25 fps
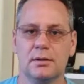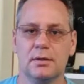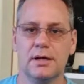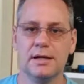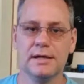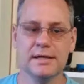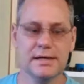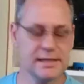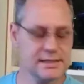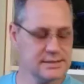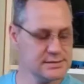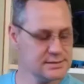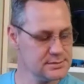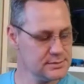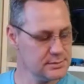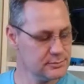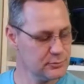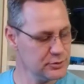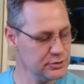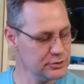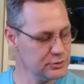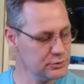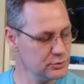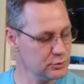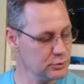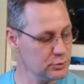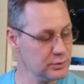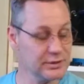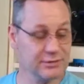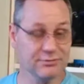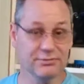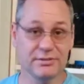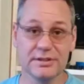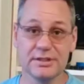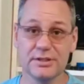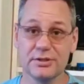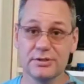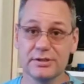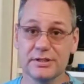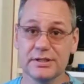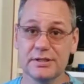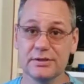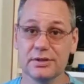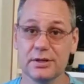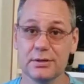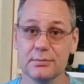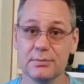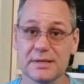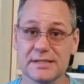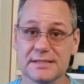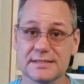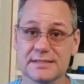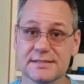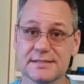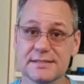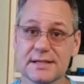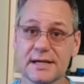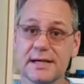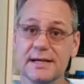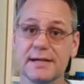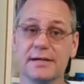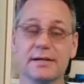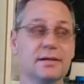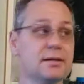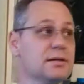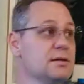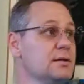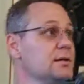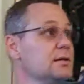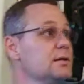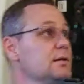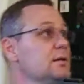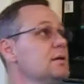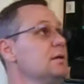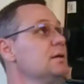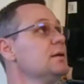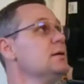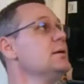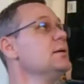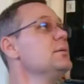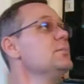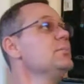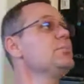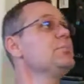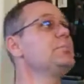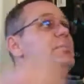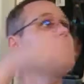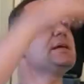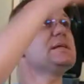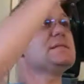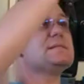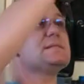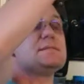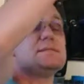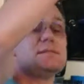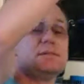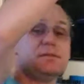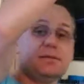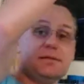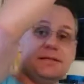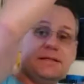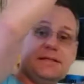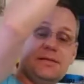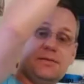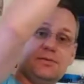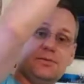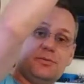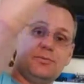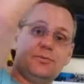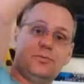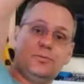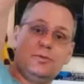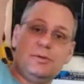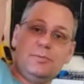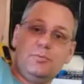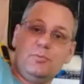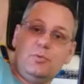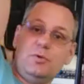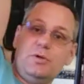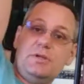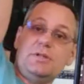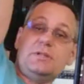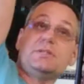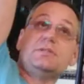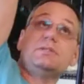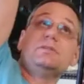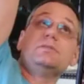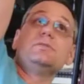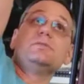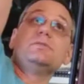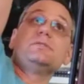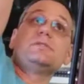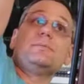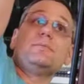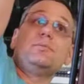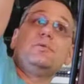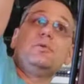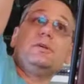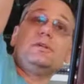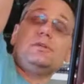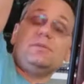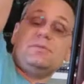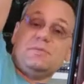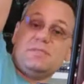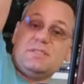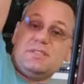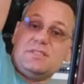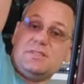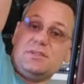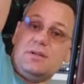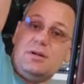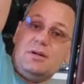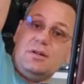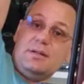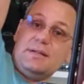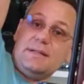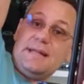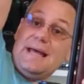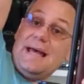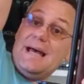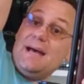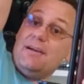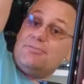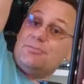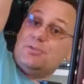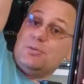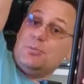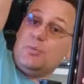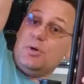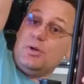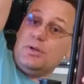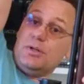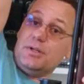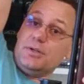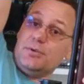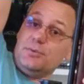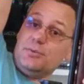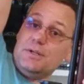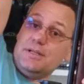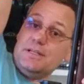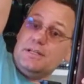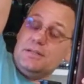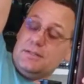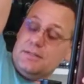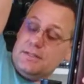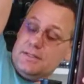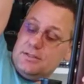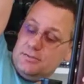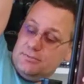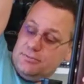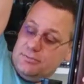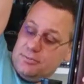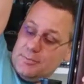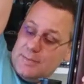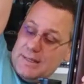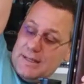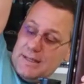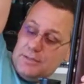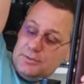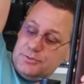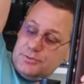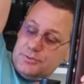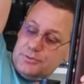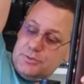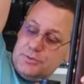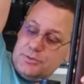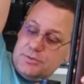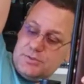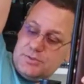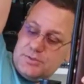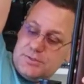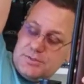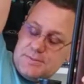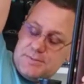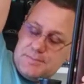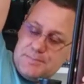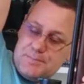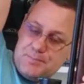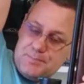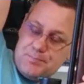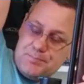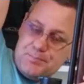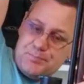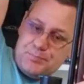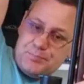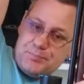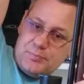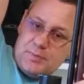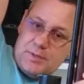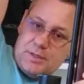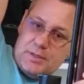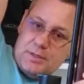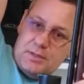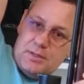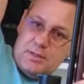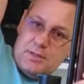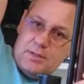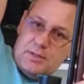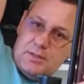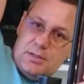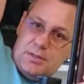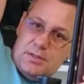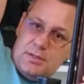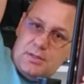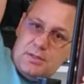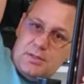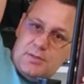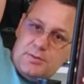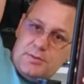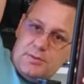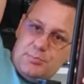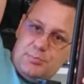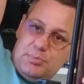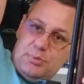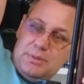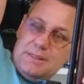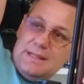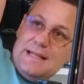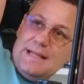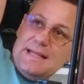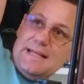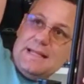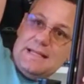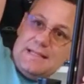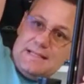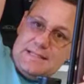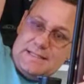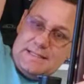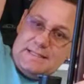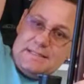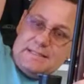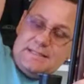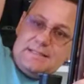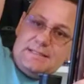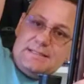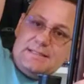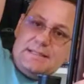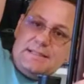Hi guys, I'm going to do a quick video here on my Steyr. Basically, what I'm going to do is I'm going to install an aftermarket regulator from Altaros. The plan is